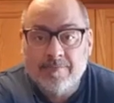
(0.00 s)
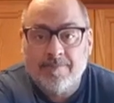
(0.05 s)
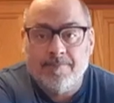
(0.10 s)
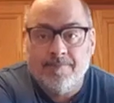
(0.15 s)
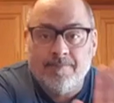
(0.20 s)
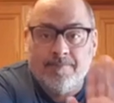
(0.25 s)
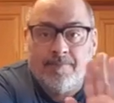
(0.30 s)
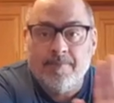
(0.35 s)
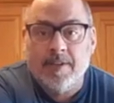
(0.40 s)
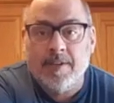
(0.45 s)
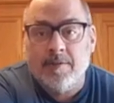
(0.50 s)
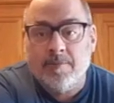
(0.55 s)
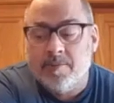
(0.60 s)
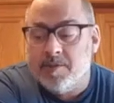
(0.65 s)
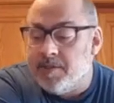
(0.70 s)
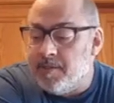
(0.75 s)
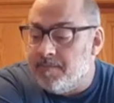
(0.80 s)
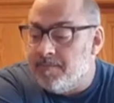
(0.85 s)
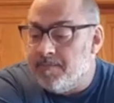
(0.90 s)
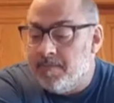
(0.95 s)
Hey
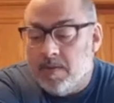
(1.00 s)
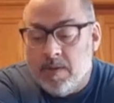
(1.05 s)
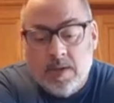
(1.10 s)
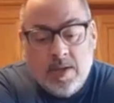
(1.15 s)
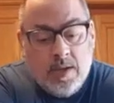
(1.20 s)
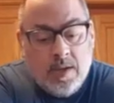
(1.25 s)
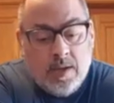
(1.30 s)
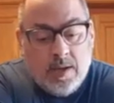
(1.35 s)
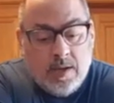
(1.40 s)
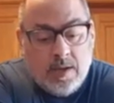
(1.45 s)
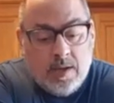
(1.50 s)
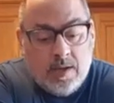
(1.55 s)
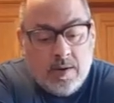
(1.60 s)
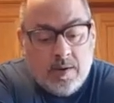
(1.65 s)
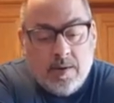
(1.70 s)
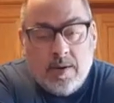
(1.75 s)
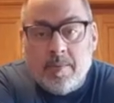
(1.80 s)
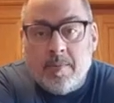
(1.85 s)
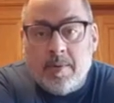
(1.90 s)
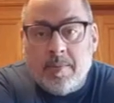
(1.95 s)
humans, I'm
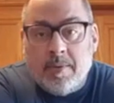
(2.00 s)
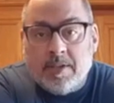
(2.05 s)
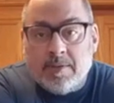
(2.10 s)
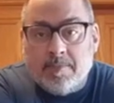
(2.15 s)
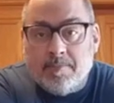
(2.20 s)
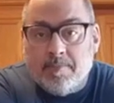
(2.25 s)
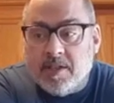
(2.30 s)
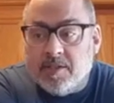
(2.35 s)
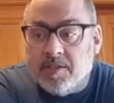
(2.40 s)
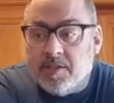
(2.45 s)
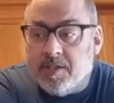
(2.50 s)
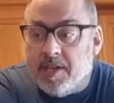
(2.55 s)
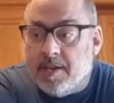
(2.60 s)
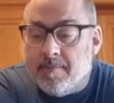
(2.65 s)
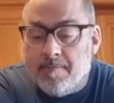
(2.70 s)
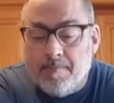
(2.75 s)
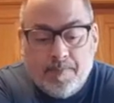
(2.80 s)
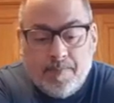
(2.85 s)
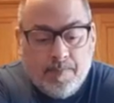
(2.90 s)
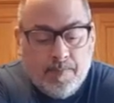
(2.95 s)
going to make some buns today.
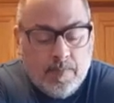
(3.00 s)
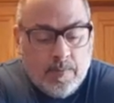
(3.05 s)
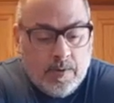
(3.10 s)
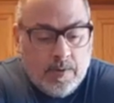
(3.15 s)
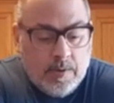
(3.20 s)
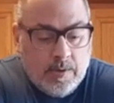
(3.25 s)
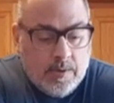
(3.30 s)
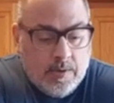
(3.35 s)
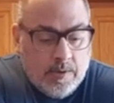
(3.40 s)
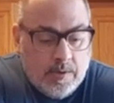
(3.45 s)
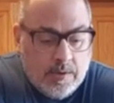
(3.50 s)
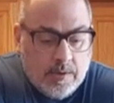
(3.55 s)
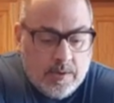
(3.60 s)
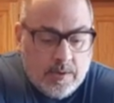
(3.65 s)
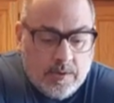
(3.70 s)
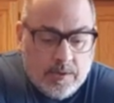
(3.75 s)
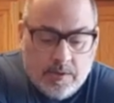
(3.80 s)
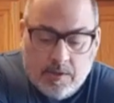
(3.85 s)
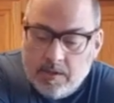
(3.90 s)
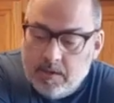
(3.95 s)

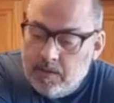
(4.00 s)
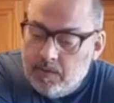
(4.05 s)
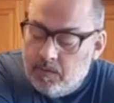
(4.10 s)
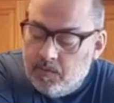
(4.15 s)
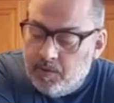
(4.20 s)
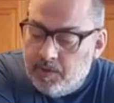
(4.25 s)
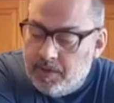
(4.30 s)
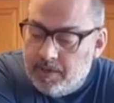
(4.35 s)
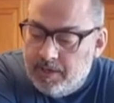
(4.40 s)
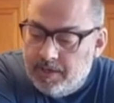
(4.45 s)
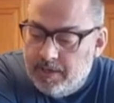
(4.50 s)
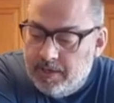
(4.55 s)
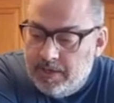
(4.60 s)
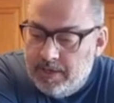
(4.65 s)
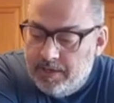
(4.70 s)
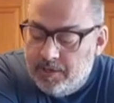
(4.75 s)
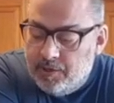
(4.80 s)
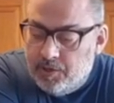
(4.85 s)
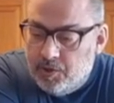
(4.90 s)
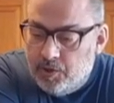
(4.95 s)
We're going to need
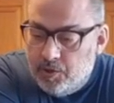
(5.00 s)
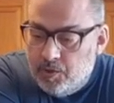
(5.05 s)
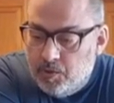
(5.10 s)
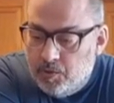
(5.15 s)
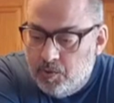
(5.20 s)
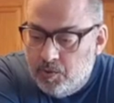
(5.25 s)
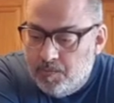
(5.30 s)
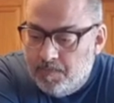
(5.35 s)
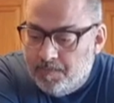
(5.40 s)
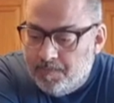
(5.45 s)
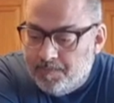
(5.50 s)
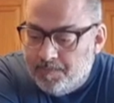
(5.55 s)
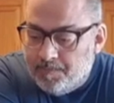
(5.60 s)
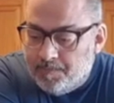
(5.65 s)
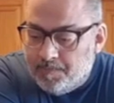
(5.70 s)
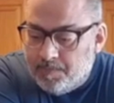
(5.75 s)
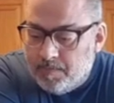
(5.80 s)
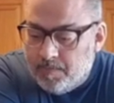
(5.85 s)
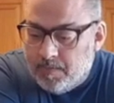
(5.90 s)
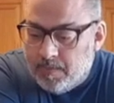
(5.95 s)
to
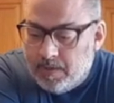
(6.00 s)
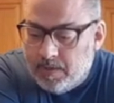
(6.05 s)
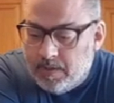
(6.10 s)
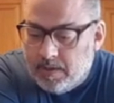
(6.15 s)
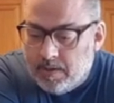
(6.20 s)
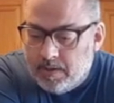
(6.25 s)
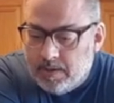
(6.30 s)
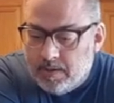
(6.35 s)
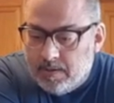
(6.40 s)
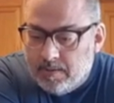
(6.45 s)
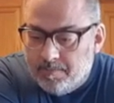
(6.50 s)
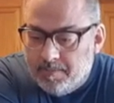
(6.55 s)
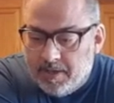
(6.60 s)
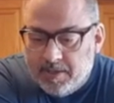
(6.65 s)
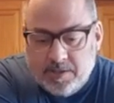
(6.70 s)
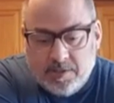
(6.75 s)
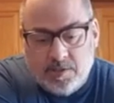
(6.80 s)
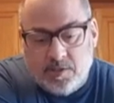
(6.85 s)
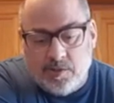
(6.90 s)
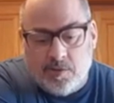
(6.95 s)

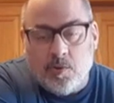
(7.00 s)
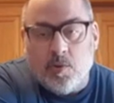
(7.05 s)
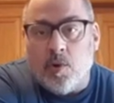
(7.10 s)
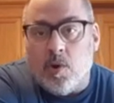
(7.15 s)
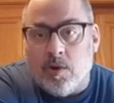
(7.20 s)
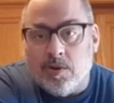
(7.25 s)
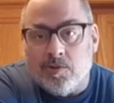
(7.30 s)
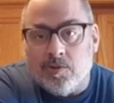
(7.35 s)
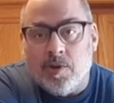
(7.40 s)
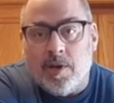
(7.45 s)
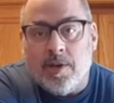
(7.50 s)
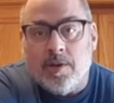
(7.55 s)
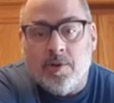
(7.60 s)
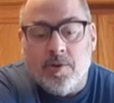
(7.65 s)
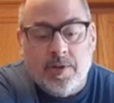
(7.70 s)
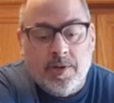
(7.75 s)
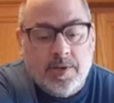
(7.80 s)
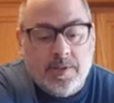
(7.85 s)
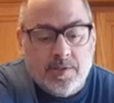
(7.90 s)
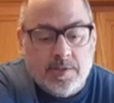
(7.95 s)
basically just throw all dry
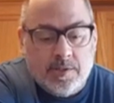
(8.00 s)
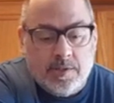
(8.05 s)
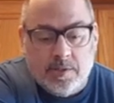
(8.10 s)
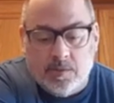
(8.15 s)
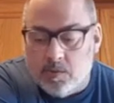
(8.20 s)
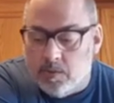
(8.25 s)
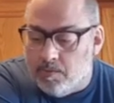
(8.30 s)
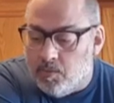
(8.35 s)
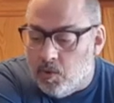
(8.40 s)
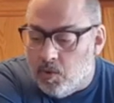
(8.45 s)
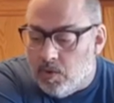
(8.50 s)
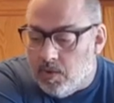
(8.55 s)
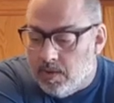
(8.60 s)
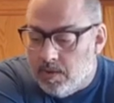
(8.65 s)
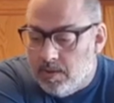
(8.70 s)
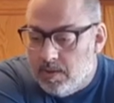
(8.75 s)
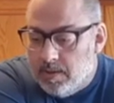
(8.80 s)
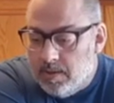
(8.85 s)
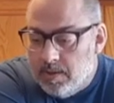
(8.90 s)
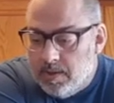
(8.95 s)
ingredients into a bowl,
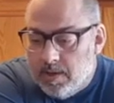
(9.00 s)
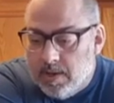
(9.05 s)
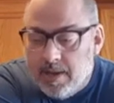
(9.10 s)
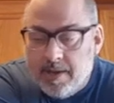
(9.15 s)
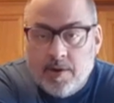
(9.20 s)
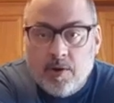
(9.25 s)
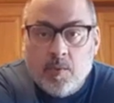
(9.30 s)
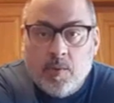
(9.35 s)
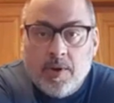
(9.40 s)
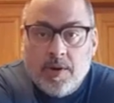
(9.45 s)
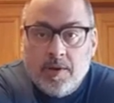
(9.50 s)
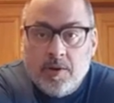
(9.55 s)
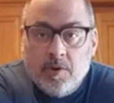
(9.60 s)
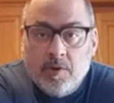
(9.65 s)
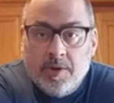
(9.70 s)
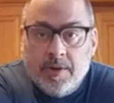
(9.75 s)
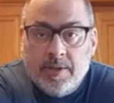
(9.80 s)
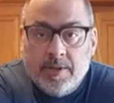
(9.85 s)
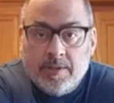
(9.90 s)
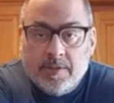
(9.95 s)
add our wet
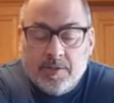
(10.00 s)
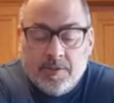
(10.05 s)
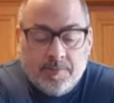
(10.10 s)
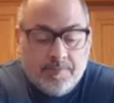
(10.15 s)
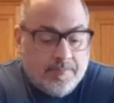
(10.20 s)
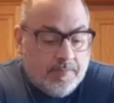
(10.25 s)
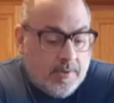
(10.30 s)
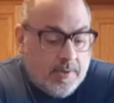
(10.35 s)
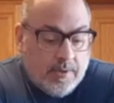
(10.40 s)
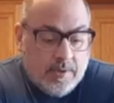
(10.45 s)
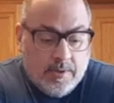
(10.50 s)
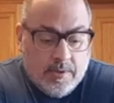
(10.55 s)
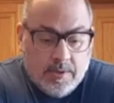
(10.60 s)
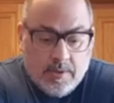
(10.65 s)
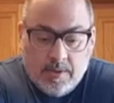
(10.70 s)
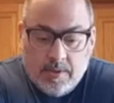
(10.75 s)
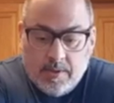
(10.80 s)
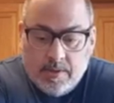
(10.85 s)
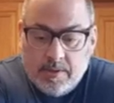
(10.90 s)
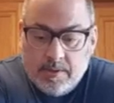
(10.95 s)
ingredients,
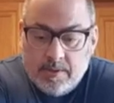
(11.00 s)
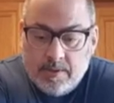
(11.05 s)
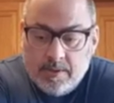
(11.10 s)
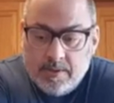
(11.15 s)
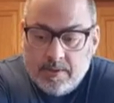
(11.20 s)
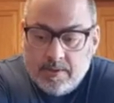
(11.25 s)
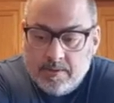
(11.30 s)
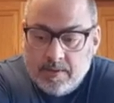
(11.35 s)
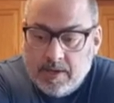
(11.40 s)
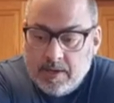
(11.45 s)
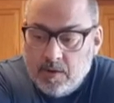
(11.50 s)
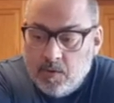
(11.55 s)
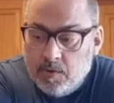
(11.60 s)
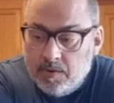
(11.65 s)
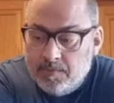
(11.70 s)
and get going.